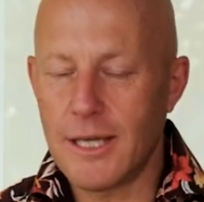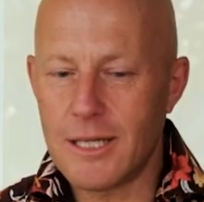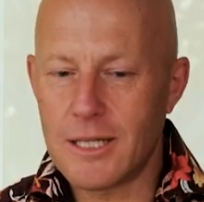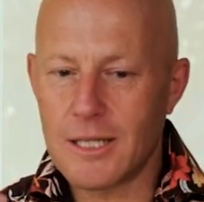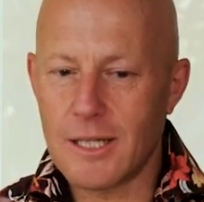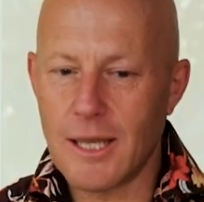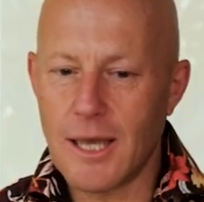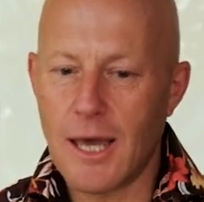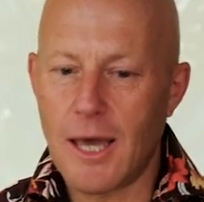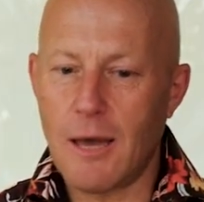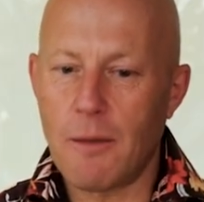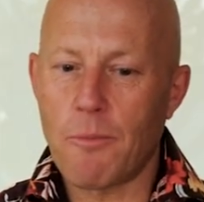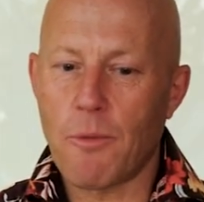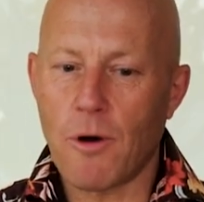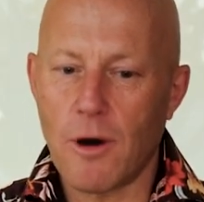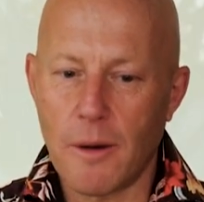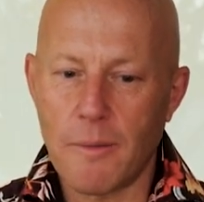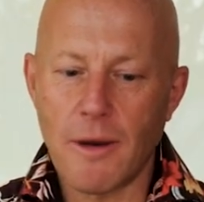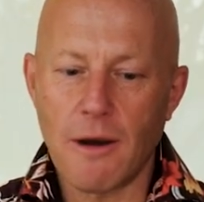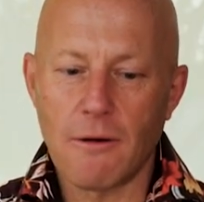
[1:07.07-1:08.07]
and what is the
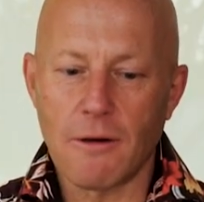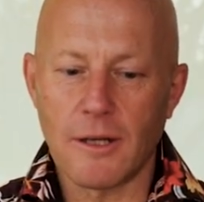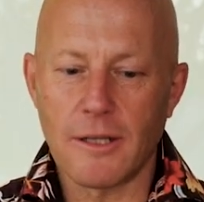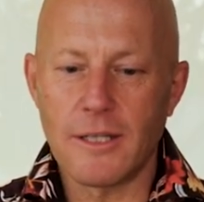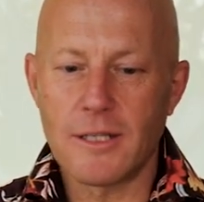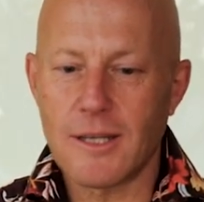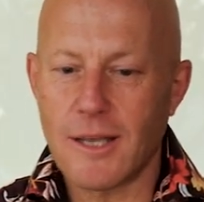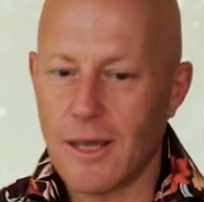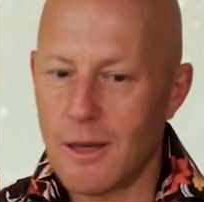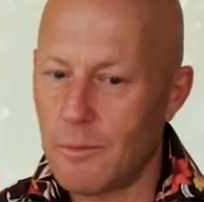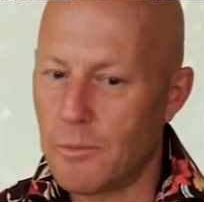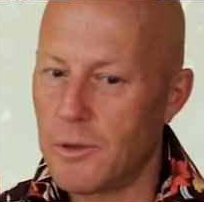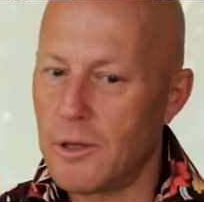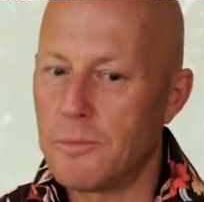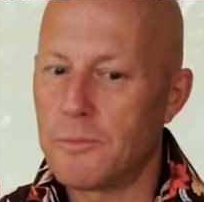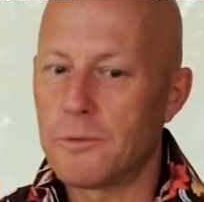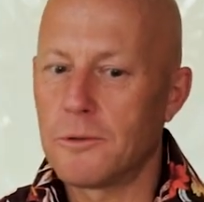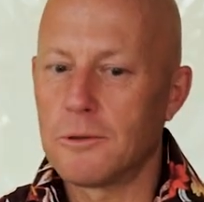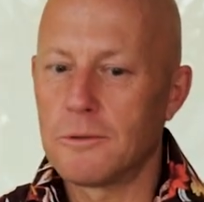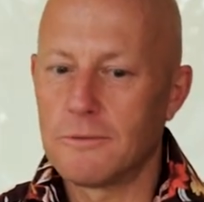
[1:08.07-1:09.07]
most effective
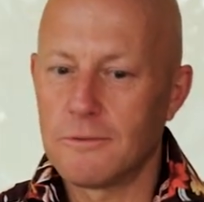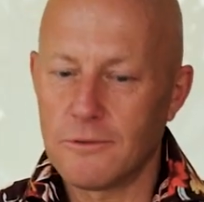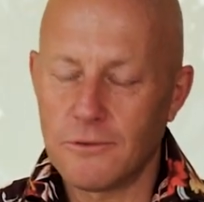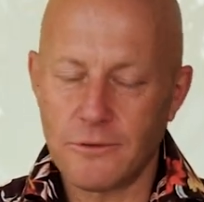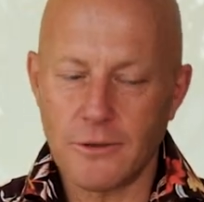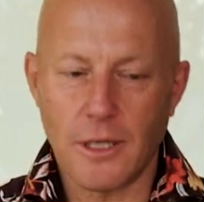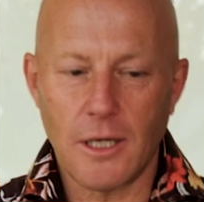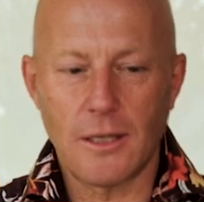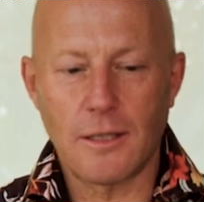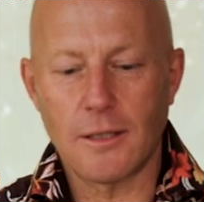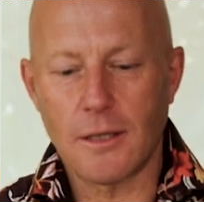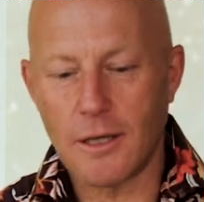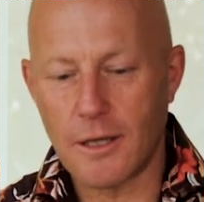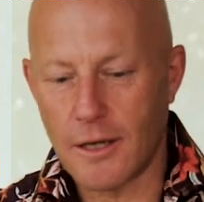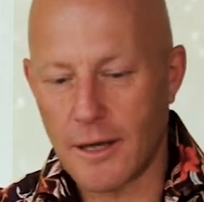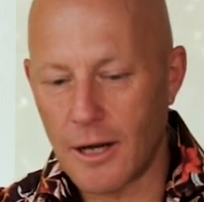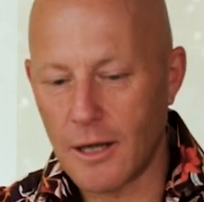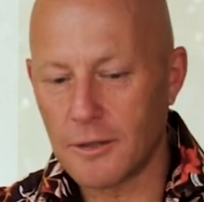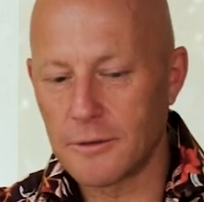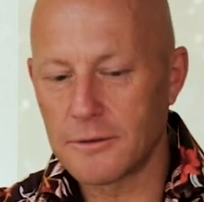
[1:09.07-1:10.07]
dose of
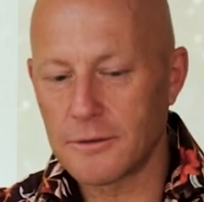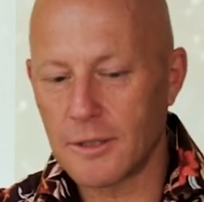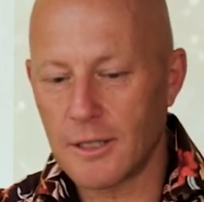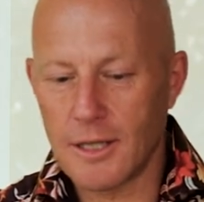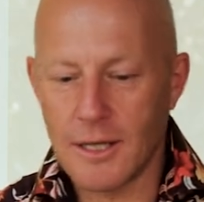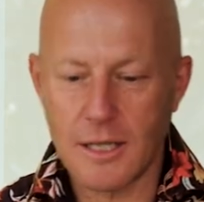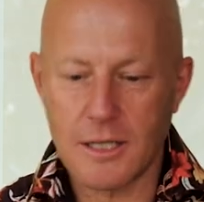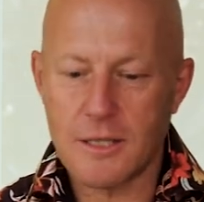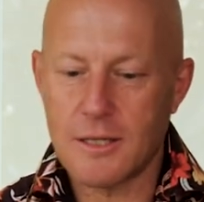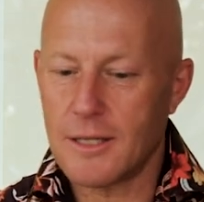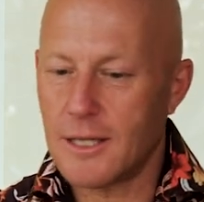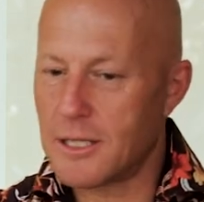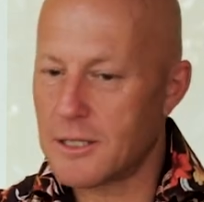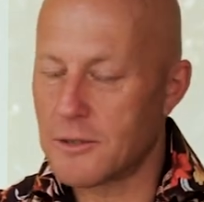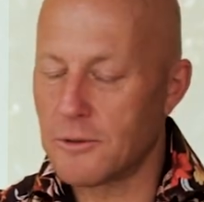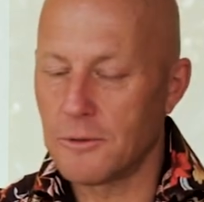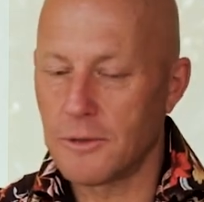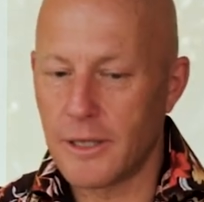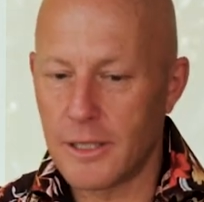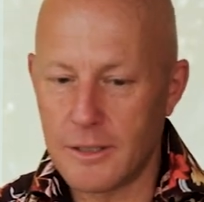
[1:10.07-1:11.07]
exercise to get into great
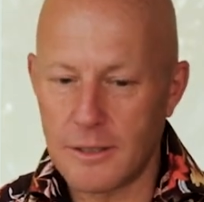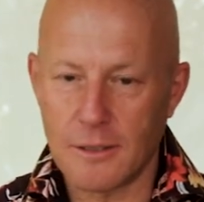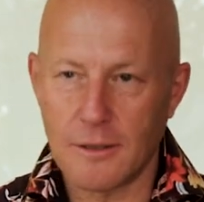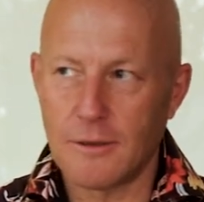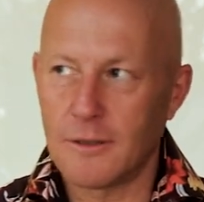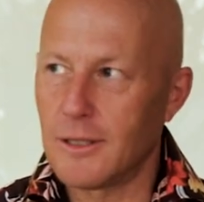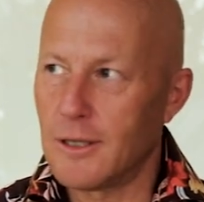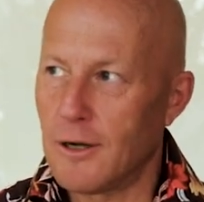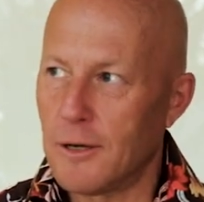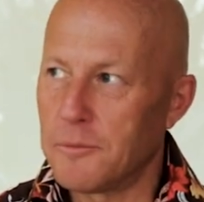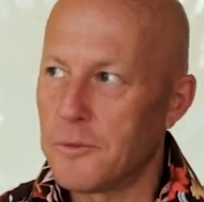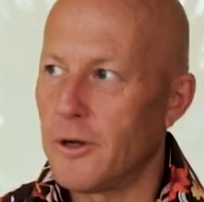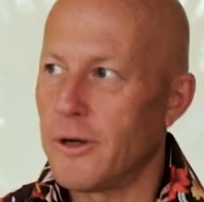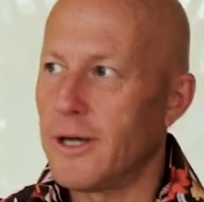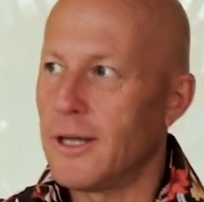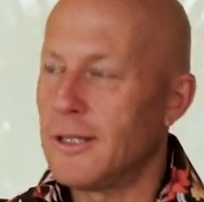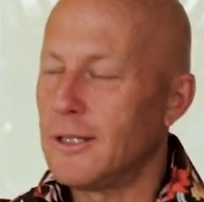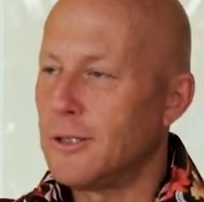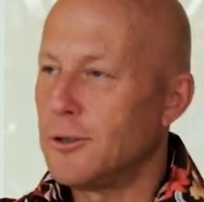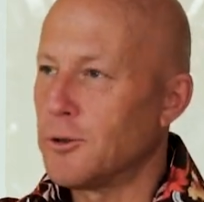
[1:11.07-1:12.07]
shape, and
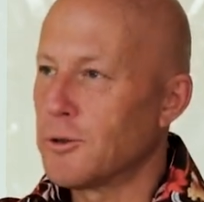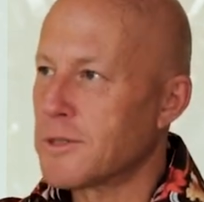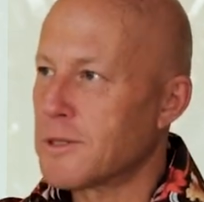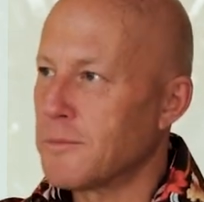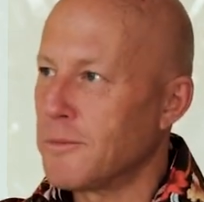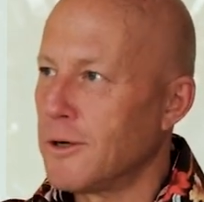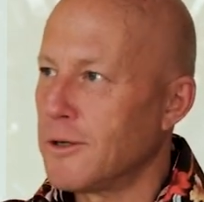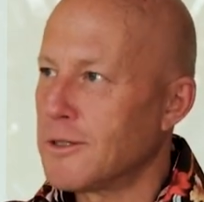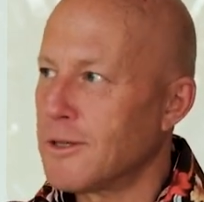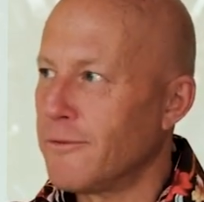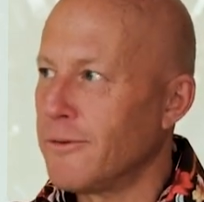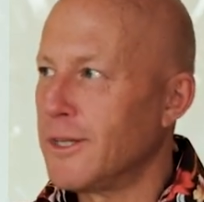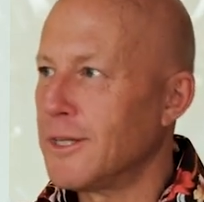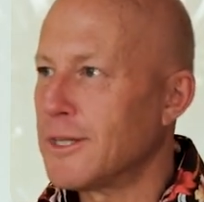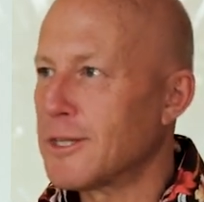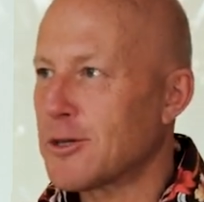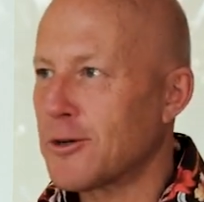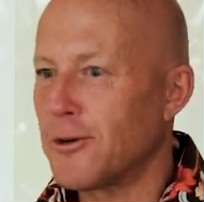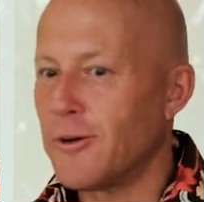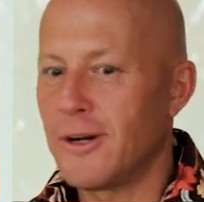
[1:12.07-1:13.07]
why are we doing
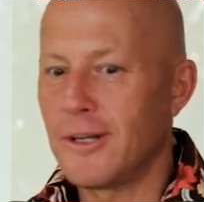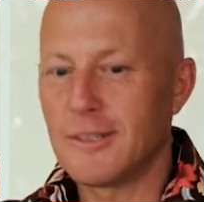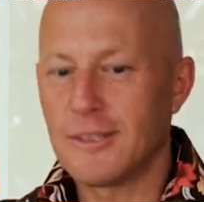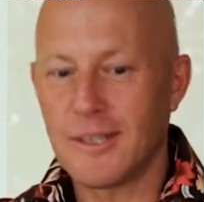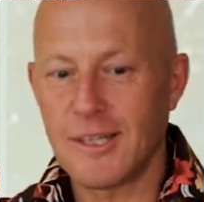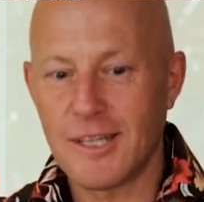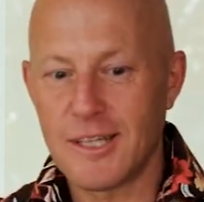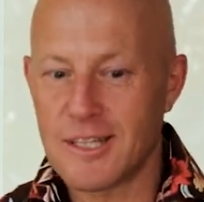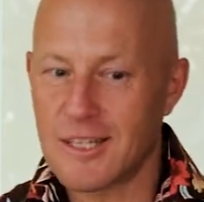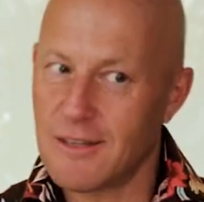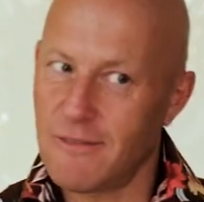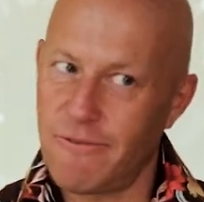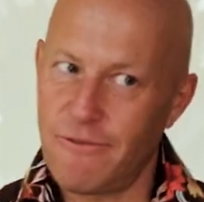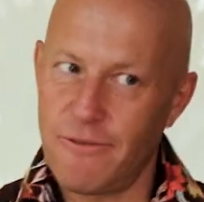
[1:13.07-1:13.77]
way more than what we